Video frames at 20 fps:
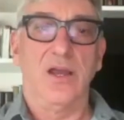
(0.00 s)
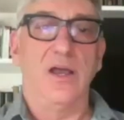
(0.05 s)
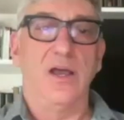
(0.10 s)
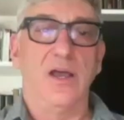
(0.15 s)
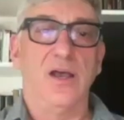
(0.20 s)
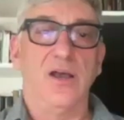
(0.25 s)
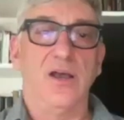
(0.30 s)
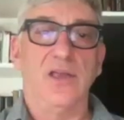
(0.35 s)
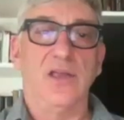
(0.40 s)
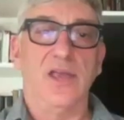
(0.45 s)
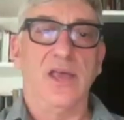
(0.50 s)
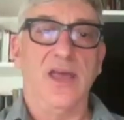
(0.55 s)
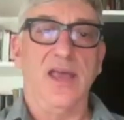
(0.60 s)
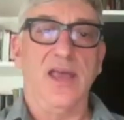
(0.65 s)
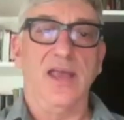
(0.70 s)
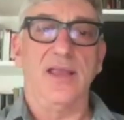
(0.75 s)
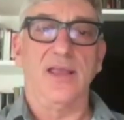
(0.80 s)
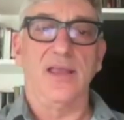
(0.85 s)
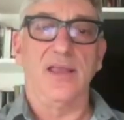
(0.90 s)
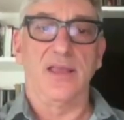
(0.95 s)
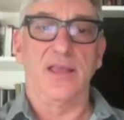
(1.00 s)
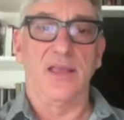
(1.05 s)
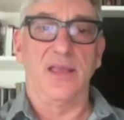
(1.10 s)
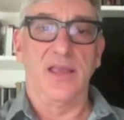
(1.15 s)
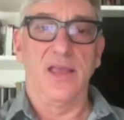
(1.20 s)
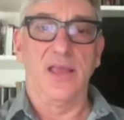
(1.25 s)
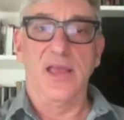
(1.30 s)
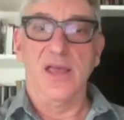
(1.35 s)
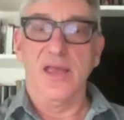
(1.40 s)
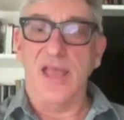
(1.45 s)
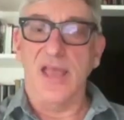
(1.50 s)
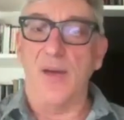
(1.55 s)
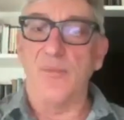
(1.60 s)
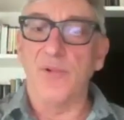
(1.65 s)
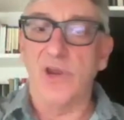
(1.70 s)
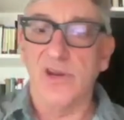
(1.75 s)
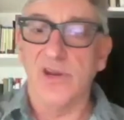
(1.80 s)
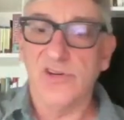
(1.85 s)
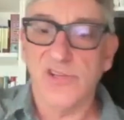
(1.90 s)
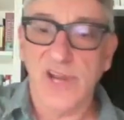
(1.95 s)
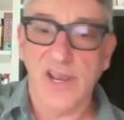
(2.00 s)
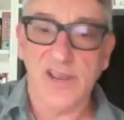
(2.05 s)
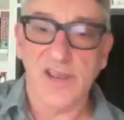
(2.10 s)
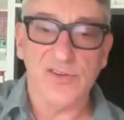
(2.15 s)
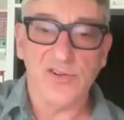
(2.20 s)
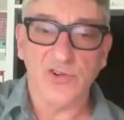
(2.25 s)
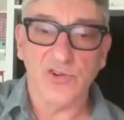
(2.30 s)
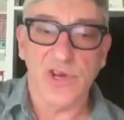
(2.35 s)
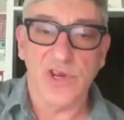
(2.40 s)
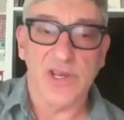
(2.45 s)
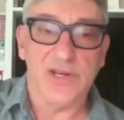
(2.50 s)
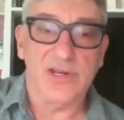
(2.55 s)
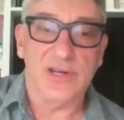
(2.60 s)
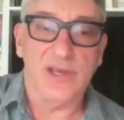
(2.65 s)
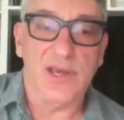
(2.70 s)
Okay. Yeah, I'm going to share the screen